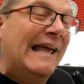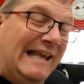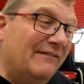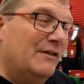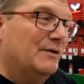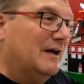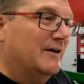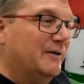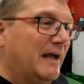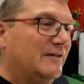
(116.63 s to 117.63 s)
Even though a
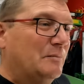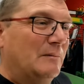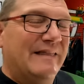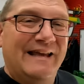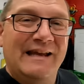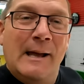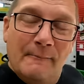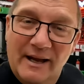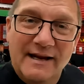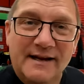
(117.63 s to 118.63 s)
lot of you guys probably think,
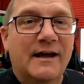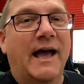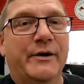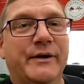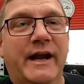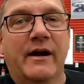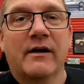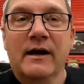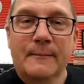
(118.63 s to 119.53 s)
Mike, I don't care.